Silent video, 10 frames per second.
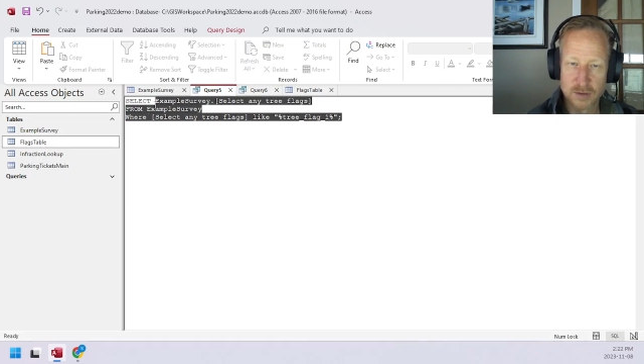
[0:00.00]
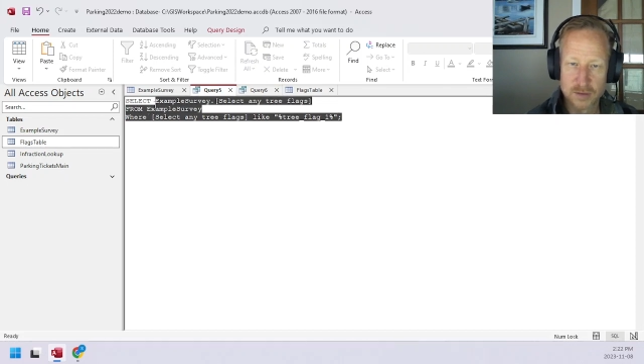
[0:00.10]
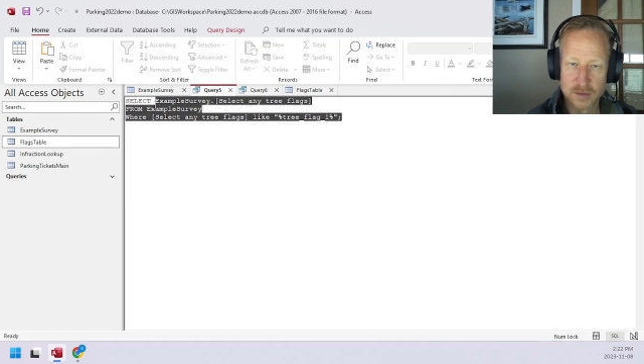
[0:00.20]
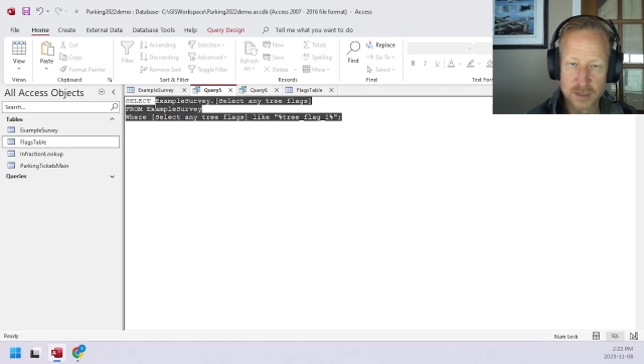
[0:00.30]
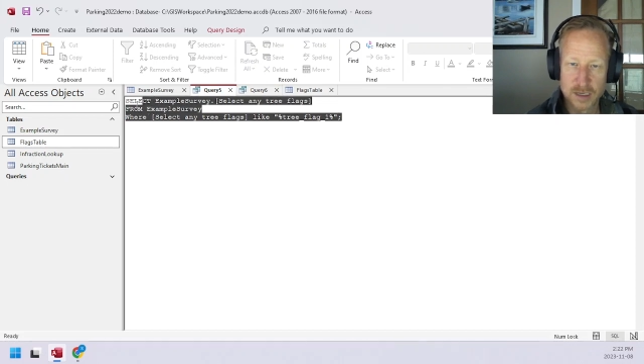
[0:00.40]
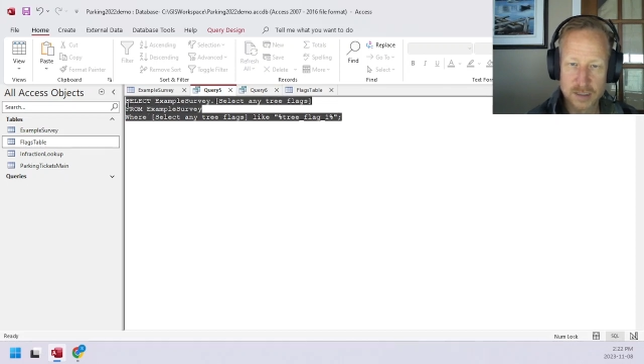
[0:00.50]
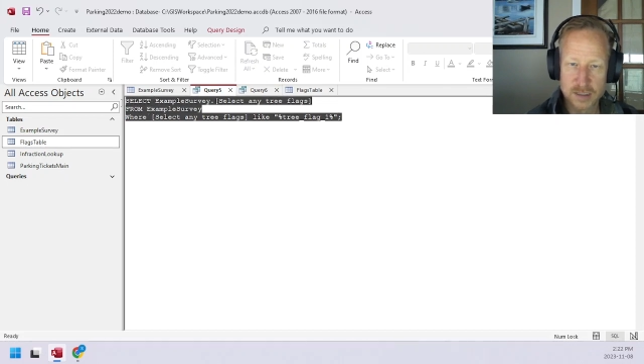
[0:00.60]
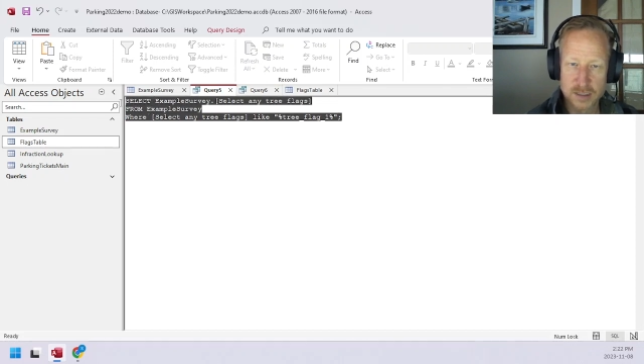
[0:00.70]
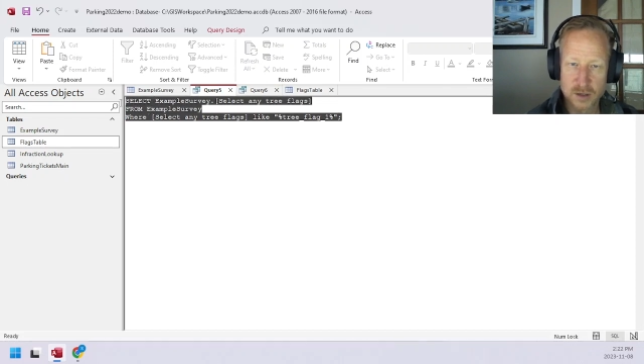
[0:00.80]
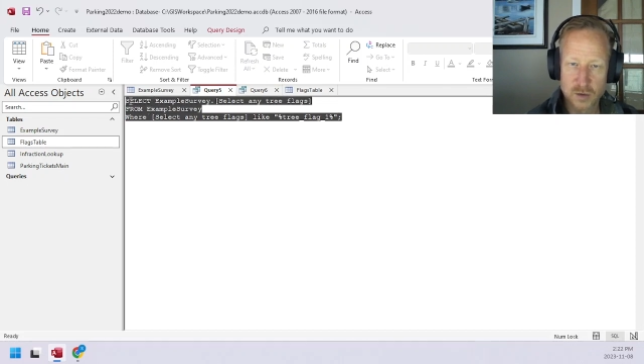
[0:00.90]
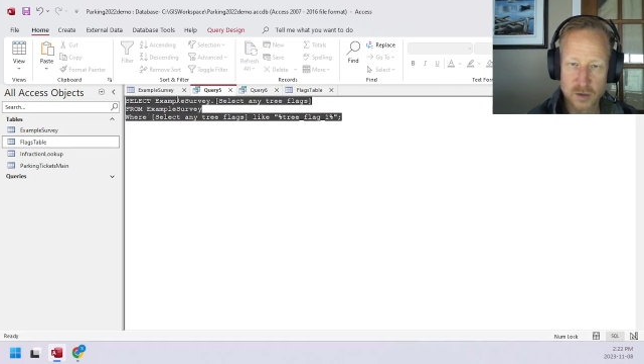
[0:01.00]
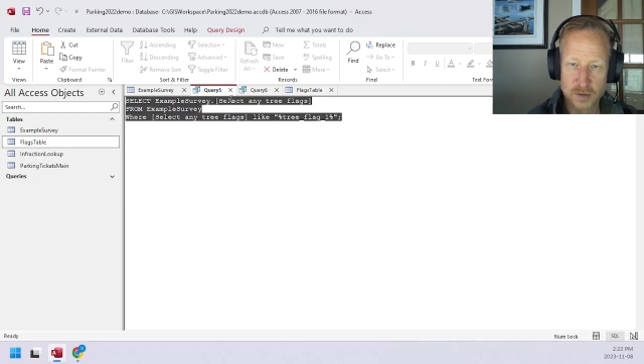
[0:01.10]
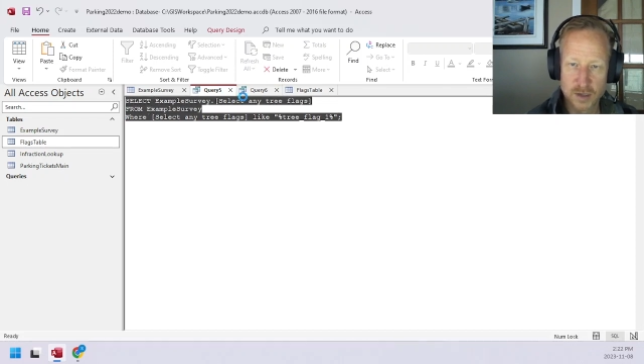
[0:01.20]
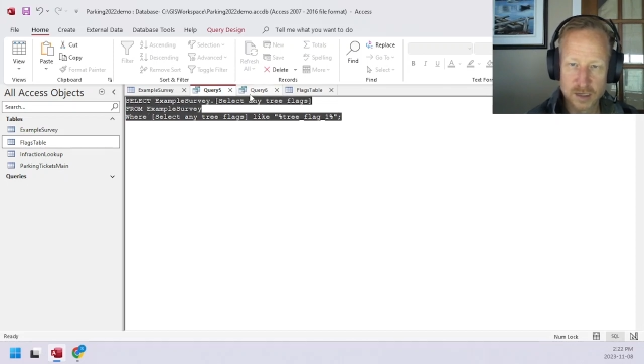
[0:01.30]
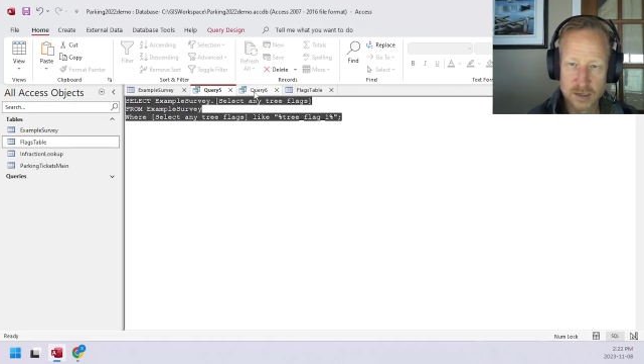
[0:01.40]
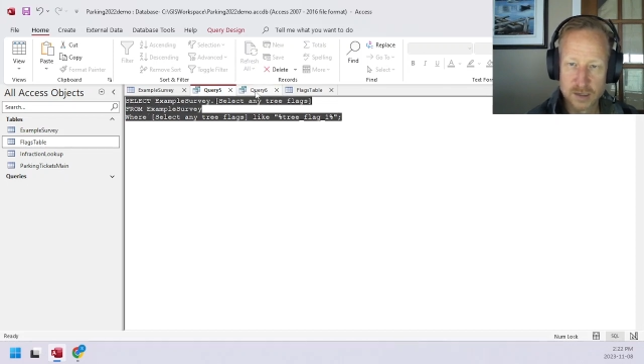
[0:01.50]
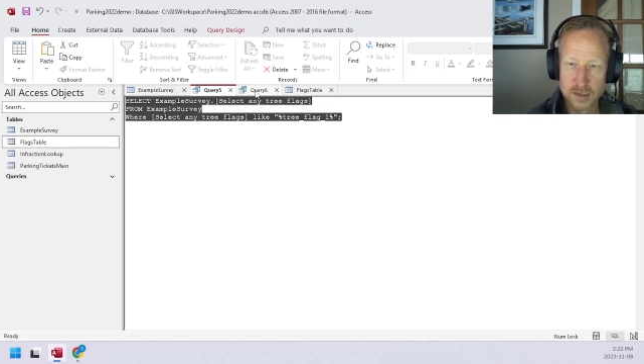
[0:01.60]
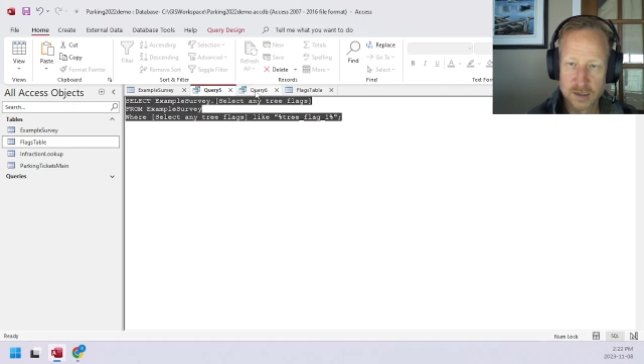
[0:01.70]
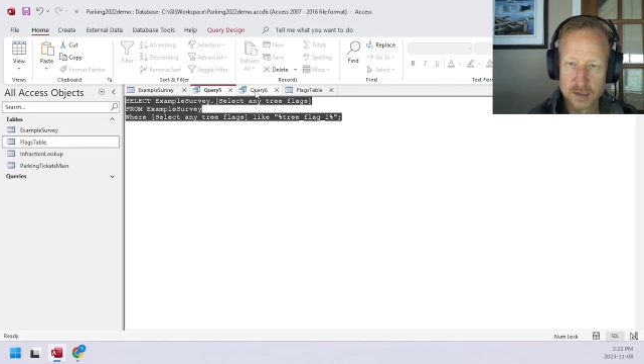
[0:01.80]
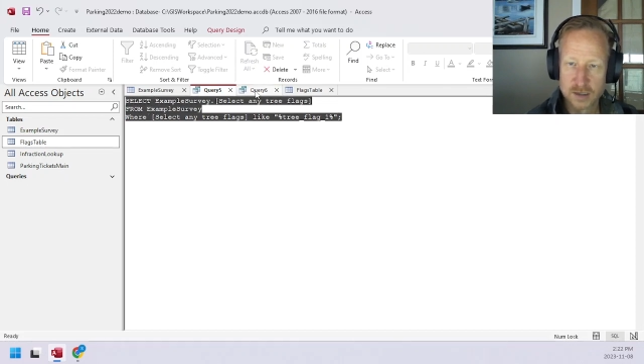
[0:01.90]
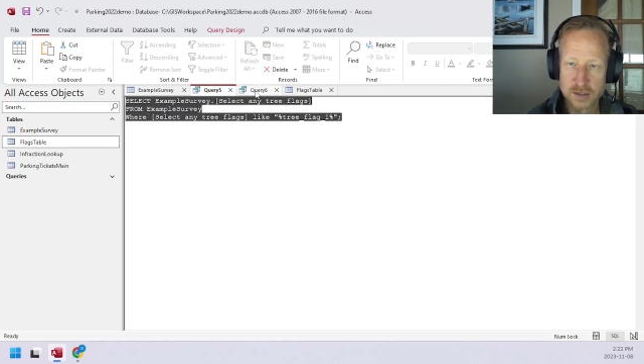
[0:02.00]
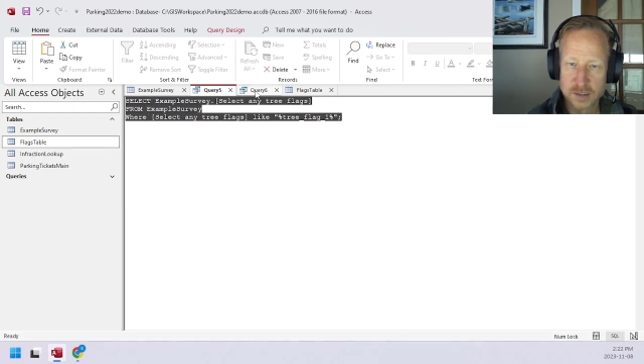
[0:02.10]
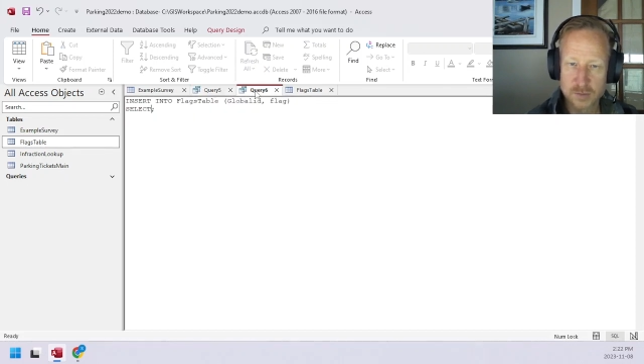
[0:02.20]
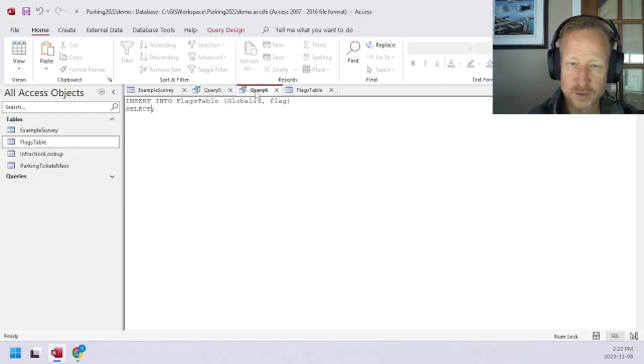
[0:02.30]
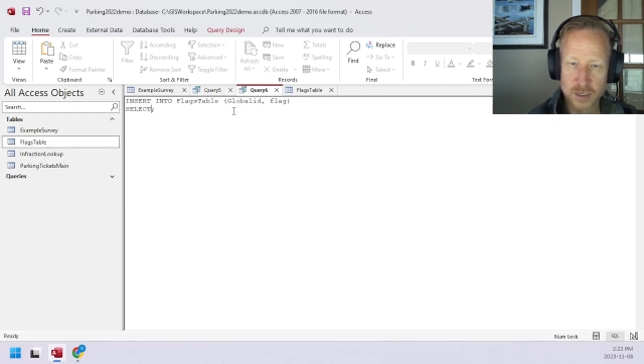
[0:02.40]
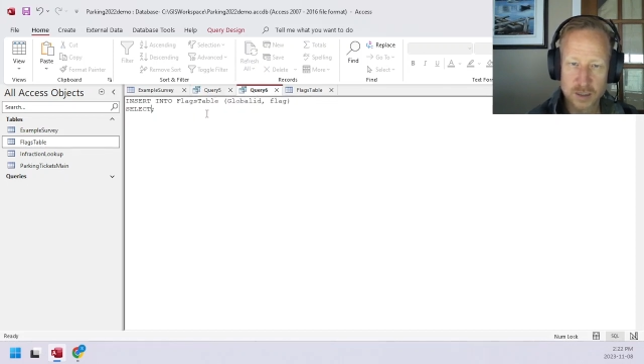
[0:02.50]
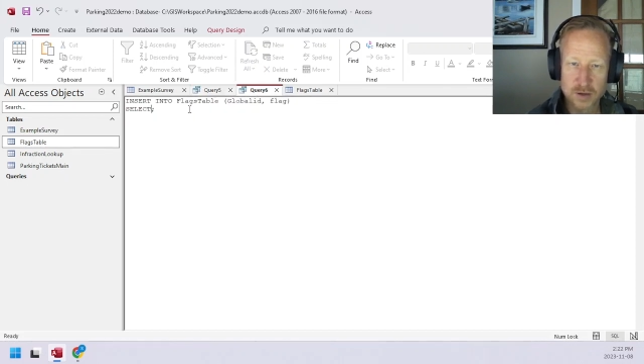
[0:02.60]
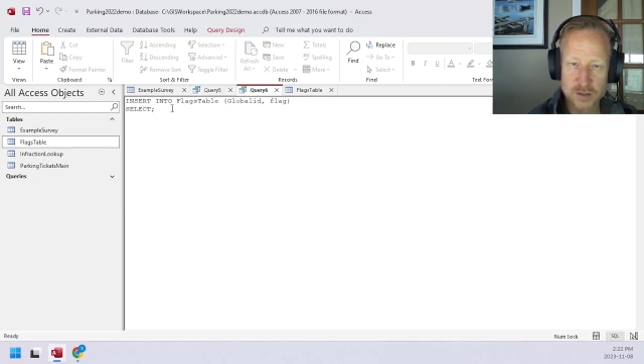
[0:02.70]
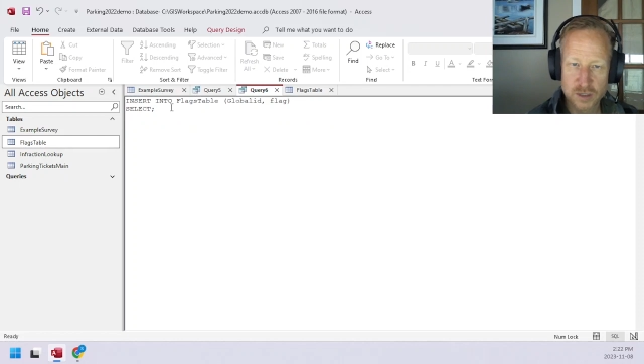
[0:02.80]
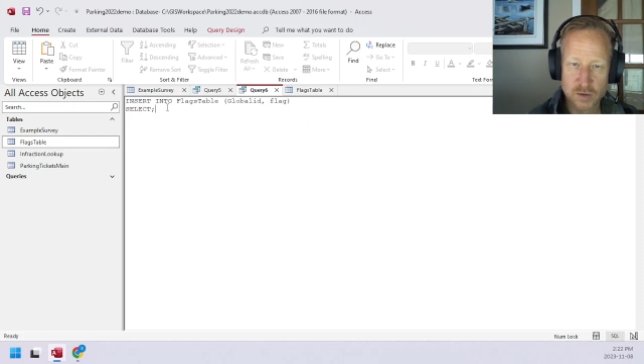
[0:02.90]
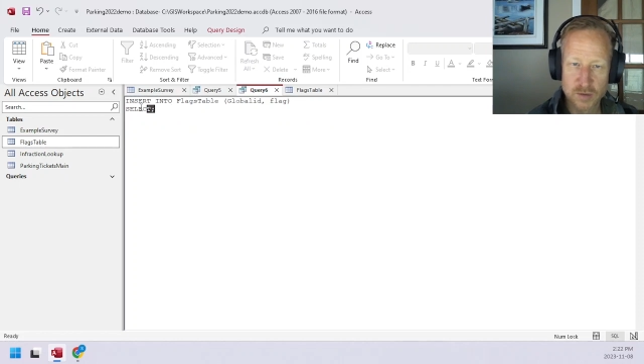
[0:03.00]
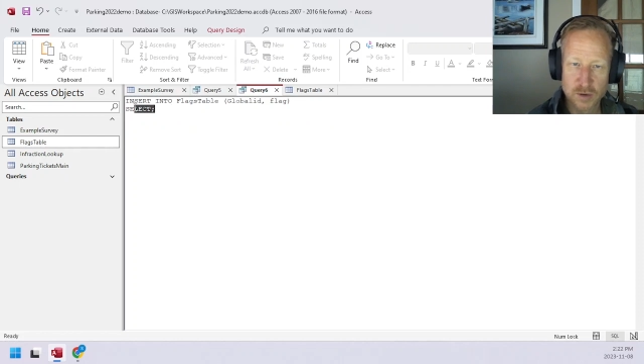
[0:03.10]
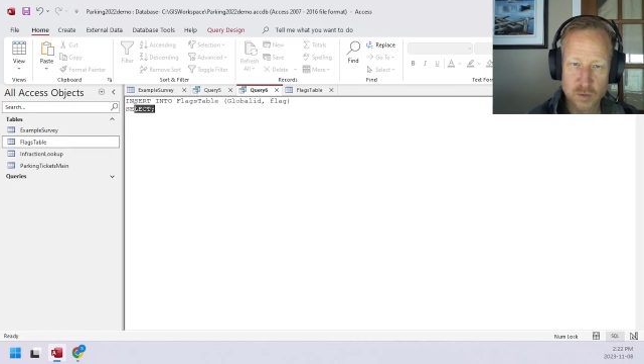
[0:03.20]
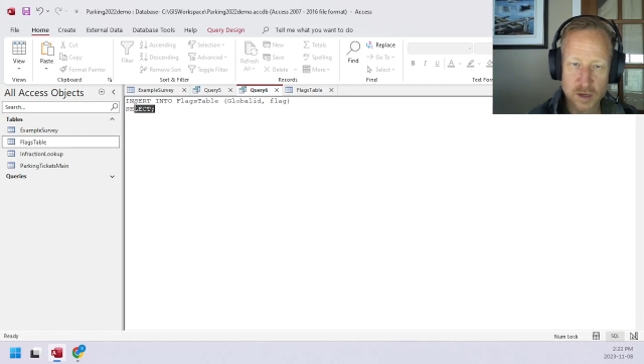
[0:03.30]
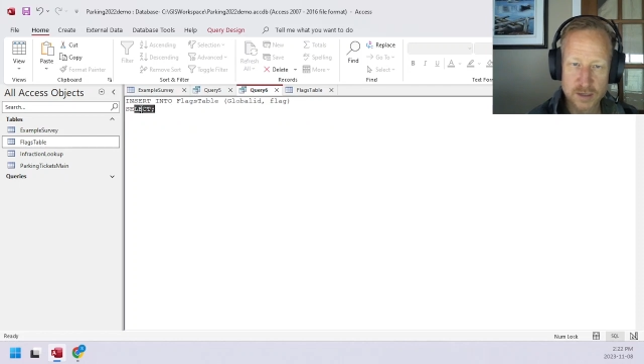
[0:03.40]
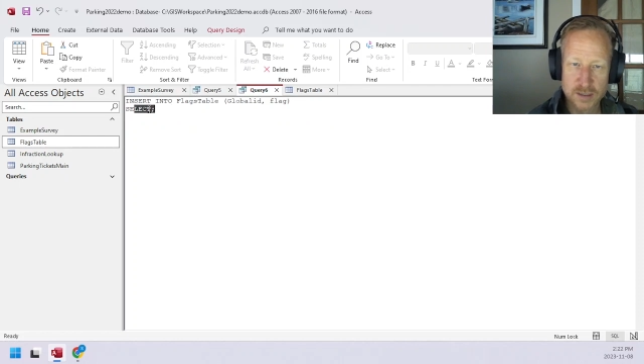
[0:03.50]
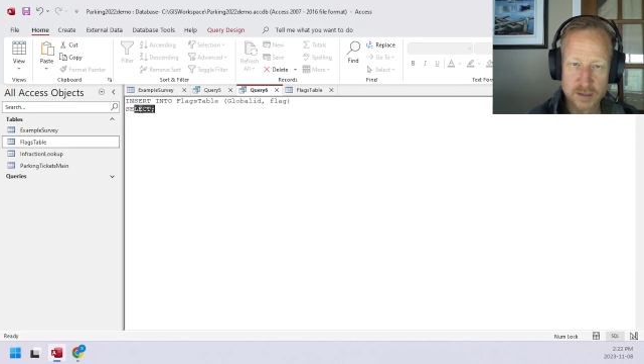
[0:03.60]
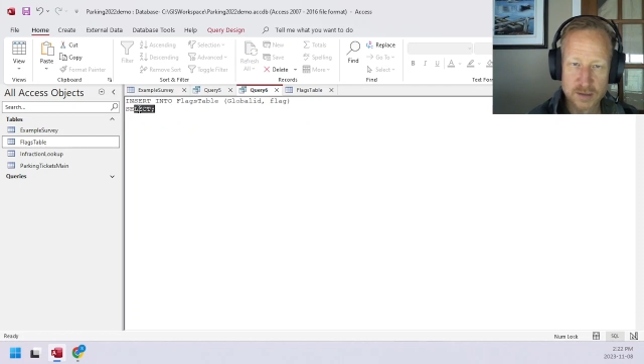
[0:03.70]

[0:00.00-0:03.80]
this query, because it's pretty close to what we want.